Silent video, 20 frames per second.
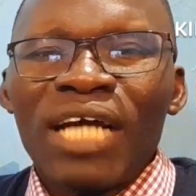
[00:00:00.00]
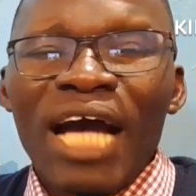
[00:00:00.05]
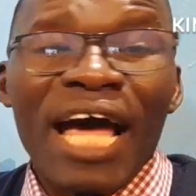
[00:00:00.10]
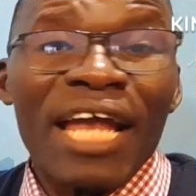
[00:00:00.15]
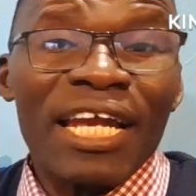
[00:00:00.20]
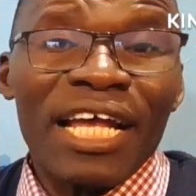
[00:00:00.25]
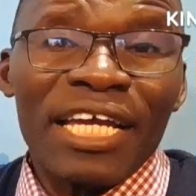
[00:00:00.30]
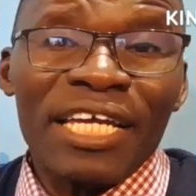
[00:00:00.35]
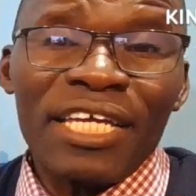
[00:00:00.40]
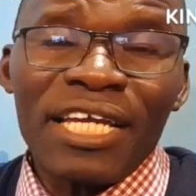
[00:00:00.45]

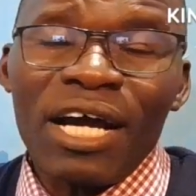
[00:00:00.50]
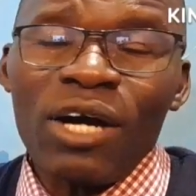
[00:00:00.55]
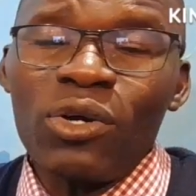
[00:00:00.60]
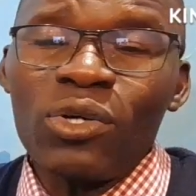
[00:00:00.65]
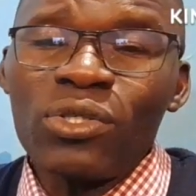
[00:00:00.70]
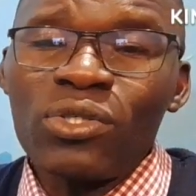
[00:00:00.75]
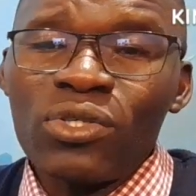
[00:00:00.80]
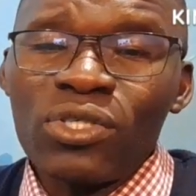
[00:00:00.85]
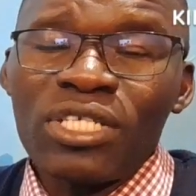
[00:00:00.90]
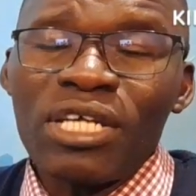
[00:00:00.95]
And I hear
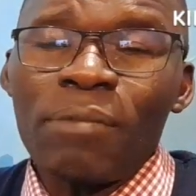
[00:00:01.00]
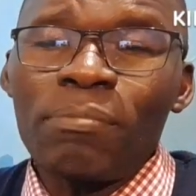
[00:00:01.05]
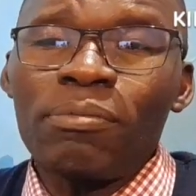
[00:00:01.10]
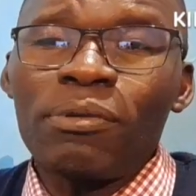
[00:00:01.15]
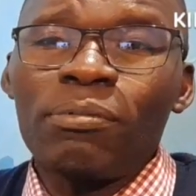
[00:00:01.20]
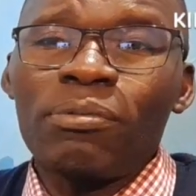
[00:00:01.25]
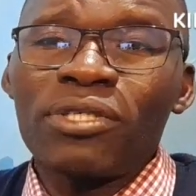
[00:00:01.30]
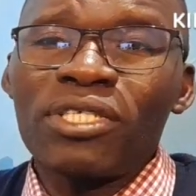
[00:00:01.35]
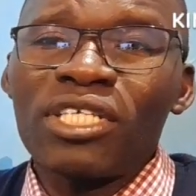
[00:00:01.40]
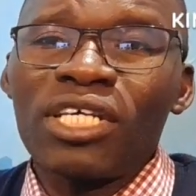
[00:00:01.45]
also some
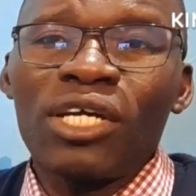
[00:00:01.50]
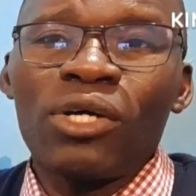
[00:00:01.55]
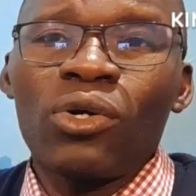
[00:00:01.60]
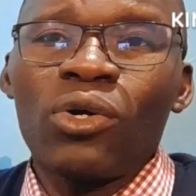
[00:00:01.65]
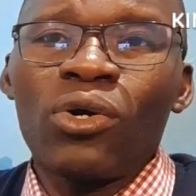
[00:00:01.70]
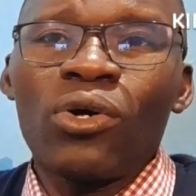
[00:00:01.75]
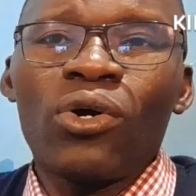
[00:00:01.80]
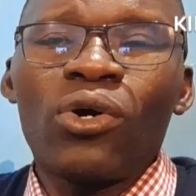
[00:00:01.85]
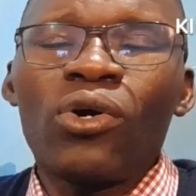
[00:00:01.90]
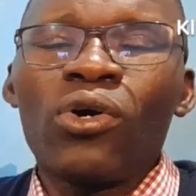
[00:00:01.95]
people say,
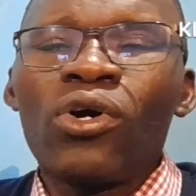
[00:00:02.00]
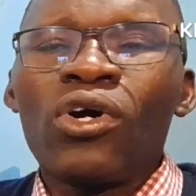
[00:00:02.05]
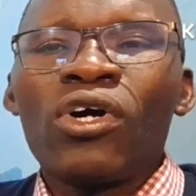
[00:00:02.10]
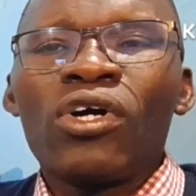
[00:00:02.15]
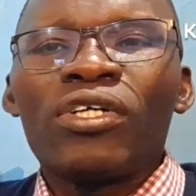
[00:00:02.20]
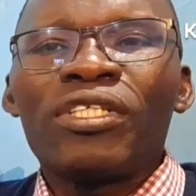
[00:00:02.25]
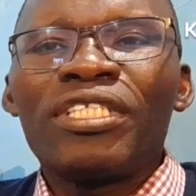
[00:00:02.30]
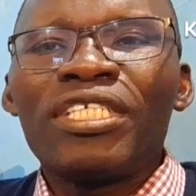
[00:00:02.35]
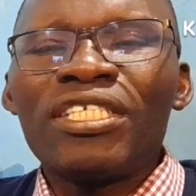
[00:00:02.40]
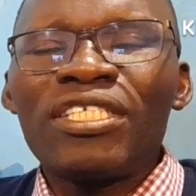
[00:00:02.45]
oh,
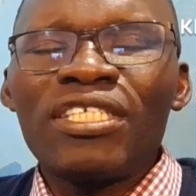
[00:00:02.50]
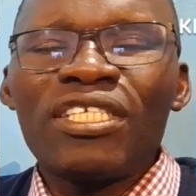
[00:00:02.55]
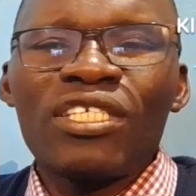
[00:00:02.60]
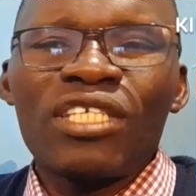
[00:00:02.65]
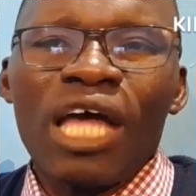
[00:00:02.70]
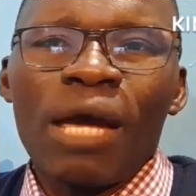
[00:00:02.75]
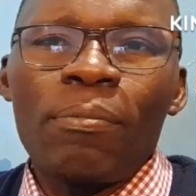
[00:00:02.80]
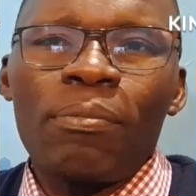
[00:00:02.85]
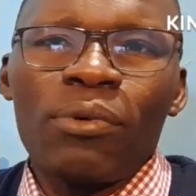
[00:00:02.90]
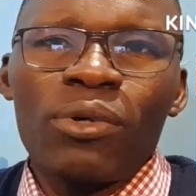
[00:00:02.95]
these
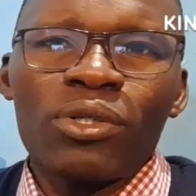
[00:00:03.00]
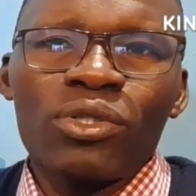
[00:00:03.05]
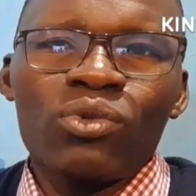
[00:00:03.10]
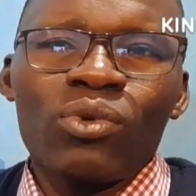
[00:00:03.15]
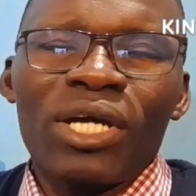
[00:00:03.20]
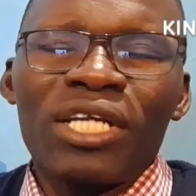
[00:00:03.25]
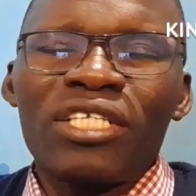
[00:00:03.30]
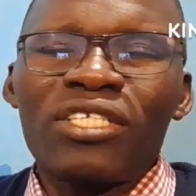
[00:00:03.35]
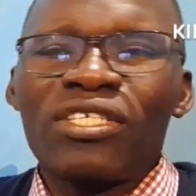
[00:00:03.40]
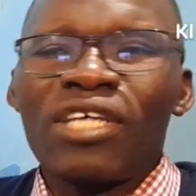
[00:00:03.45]
disciples
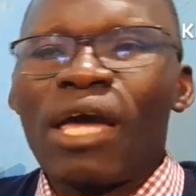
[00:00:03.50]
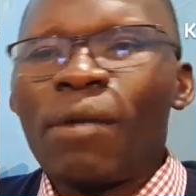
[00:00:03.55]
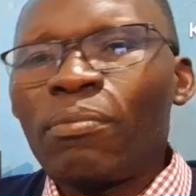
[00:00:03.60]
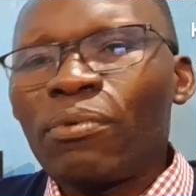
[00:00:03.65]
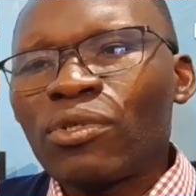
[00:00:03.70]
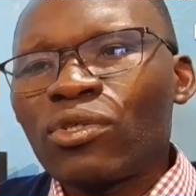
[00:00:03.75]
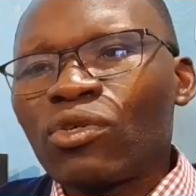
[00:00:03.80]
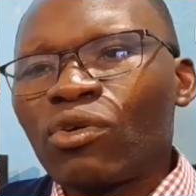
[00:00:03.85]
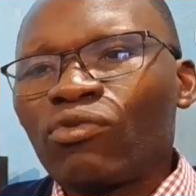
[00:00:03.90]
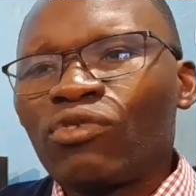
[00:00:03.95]
were
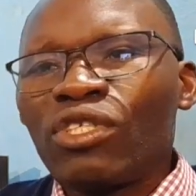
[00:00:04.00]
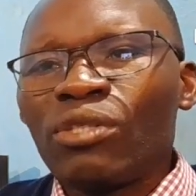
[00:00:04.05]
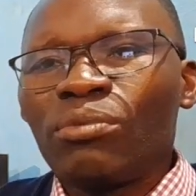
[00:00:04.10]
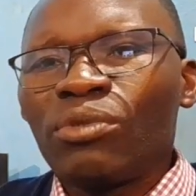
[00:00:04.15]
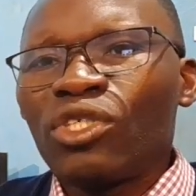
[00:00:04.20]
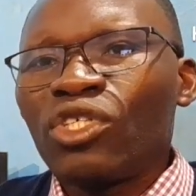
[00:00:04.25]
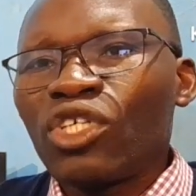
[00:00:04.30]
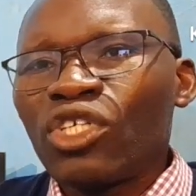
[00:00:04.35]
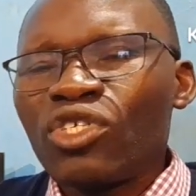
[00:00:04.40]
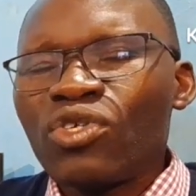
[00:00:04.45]
disciples of
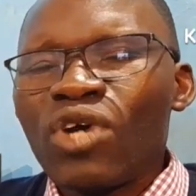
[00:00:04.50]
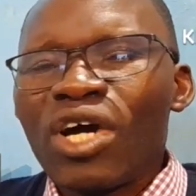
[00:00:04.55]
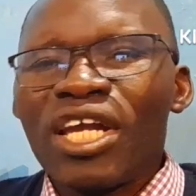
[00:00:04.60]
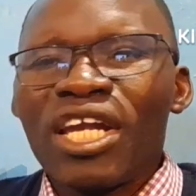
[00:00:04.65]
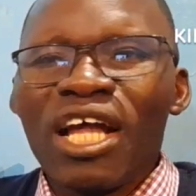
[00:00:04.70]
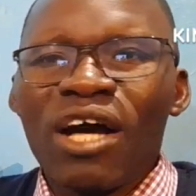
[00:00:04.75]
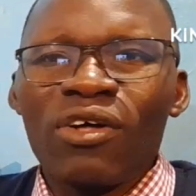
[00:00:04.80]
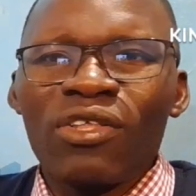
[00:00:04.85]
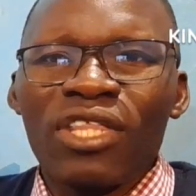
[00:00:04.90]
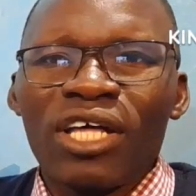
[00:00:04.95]
T.B. Joshua.
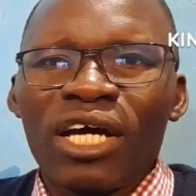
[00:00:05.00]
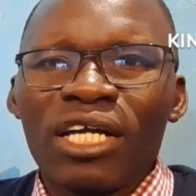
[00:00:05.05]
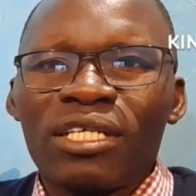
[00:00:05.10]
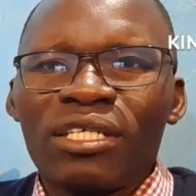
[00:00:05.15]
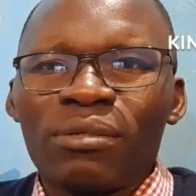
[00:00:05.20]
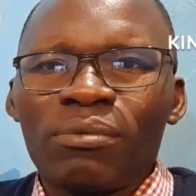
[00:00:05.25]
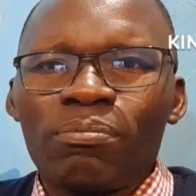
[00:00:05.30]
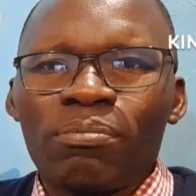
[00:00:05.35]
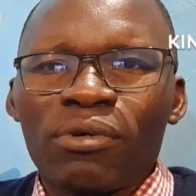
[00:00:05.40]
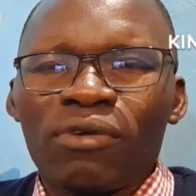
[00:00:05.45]
Now
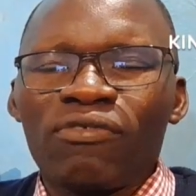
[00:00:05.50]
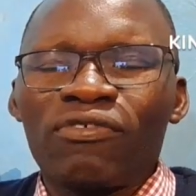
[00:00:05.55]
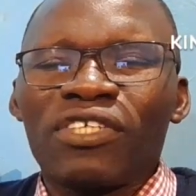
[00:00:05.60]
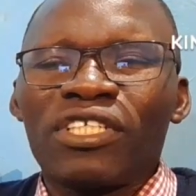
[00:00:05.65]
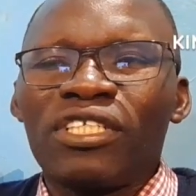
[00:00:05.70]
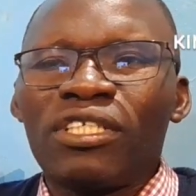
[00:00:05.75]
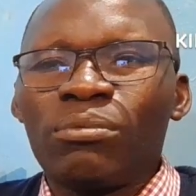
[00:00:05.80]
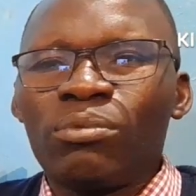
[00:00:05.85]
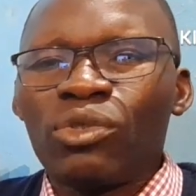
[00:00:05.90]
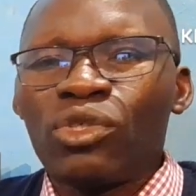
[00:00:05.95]
that
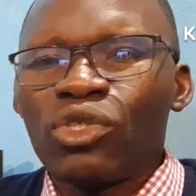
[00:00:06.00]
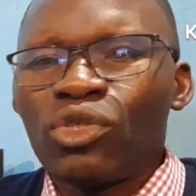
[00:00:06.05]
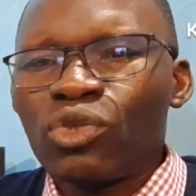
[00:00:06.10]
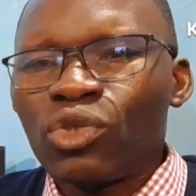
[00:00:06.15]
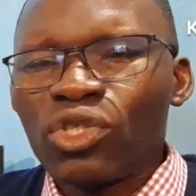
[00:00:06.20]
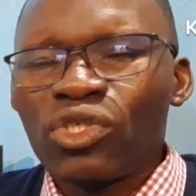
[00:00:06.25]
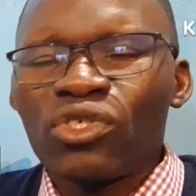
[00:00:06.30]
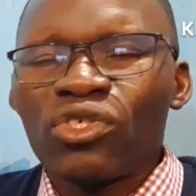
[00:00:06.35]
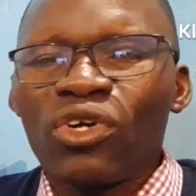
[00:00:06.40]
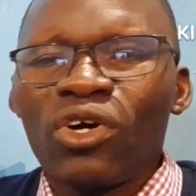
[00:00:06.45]
Prophet T.B.
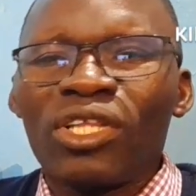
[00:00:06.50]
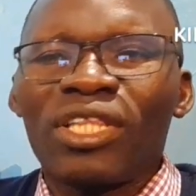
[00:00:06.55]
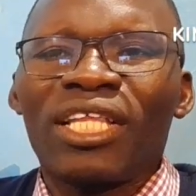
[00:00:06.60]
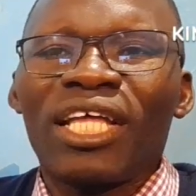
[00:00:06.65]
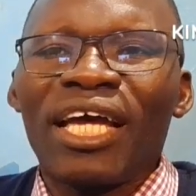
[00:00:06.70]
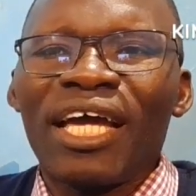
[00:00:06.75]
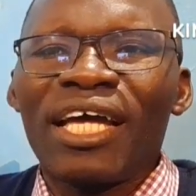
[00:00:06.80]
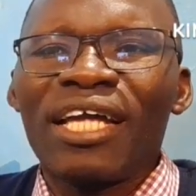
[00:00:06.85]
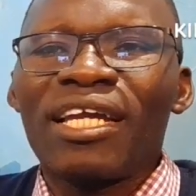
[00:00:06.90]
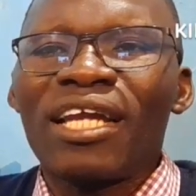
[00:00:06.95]
Joshua is not
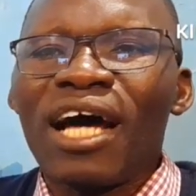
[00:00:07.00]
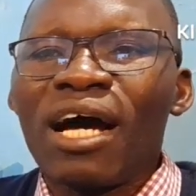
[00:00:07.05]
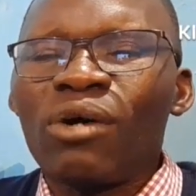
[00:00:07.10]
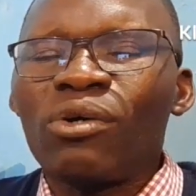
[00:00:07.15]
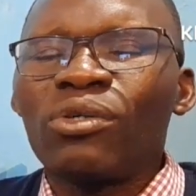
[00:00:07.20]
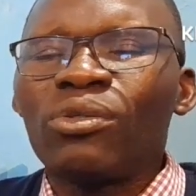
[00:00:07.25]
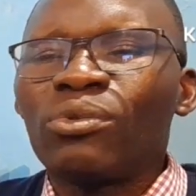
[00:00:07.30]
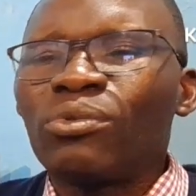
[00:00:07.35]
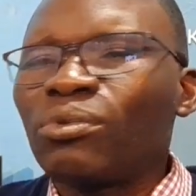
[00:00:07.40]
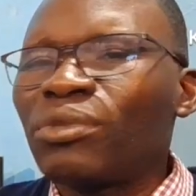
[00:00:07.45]
there,
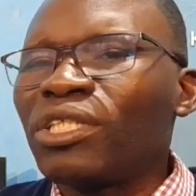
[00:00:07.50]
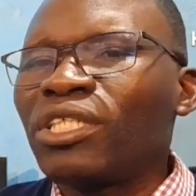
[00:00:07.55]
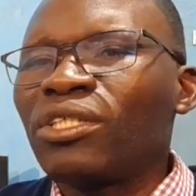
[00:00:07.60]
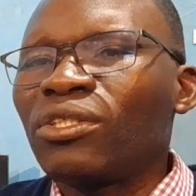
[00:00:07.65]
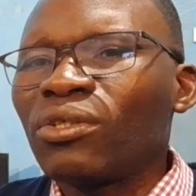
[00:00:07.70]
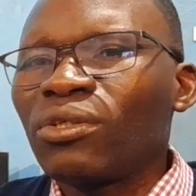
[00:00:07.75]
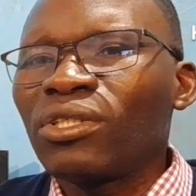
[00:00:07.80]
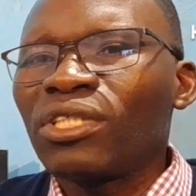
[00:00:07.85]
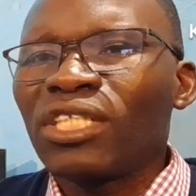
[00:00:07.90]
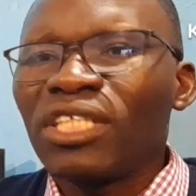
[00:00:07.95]
now we
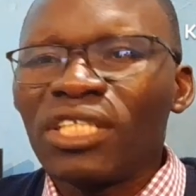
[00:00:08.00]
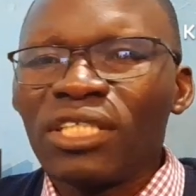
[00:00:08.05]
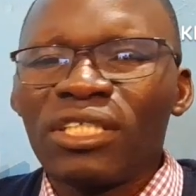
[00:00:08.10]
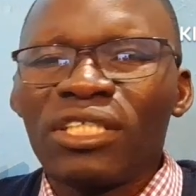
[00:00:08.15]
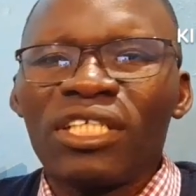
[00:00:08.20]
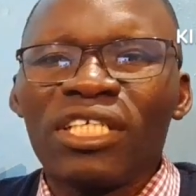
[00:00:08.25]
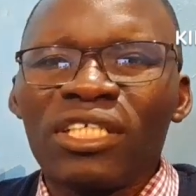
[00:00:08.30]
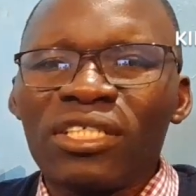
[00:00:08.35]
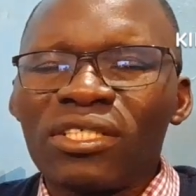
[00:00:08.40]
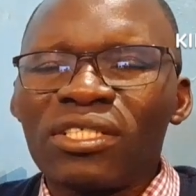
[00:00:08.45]
don't
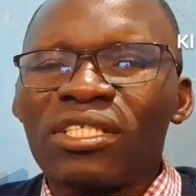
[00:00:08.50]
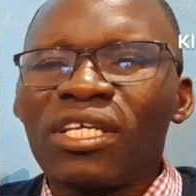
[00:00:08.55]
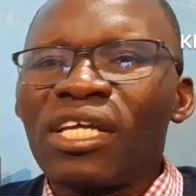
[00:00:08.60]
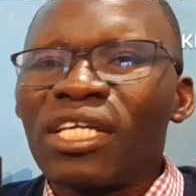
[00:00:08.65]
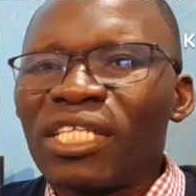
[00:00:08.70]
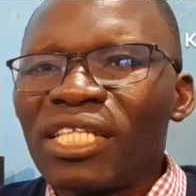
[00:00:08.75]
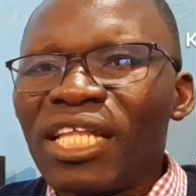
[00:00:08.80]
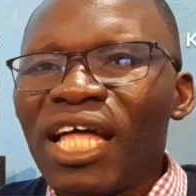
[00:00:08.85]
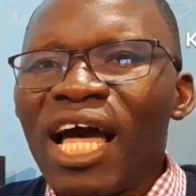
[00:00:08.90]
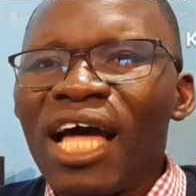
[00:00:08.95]
need this
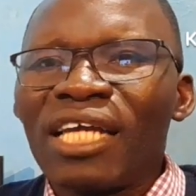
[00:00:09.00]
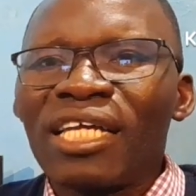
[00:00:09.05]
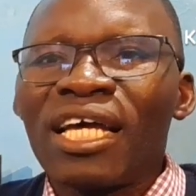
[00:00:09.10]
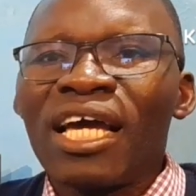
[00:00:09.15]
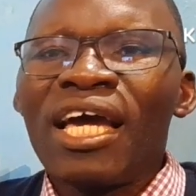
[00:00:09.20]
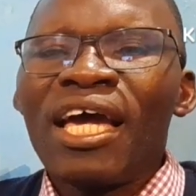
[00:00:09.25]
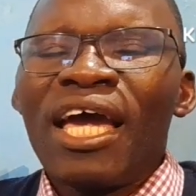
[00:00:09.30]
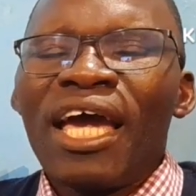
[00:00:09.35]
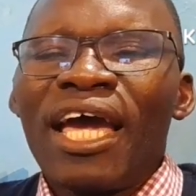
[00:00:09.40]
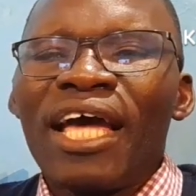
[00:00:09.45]
and that.
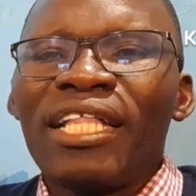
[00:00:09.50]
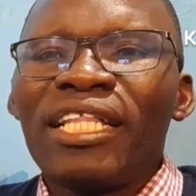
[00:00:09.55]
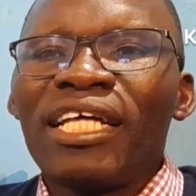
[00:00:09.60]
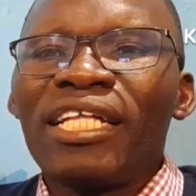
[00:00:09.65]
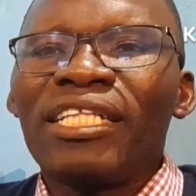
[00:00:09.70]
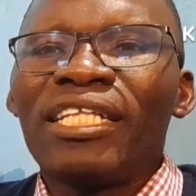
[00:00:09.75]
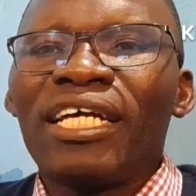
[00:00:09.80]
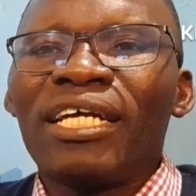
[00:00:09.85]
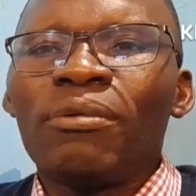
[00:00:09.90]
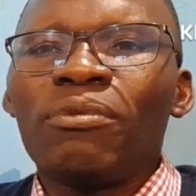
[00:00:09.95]
And
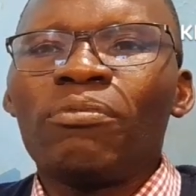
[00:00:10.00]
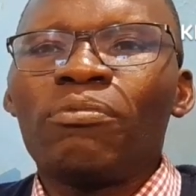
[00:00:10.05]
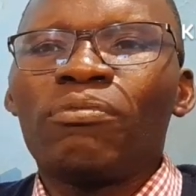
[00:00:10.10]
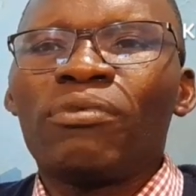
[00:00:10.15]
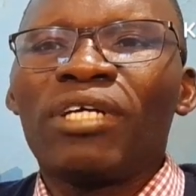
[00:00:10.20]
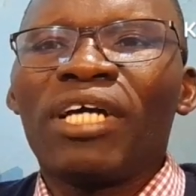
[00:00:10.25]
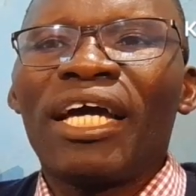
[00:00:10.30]
then they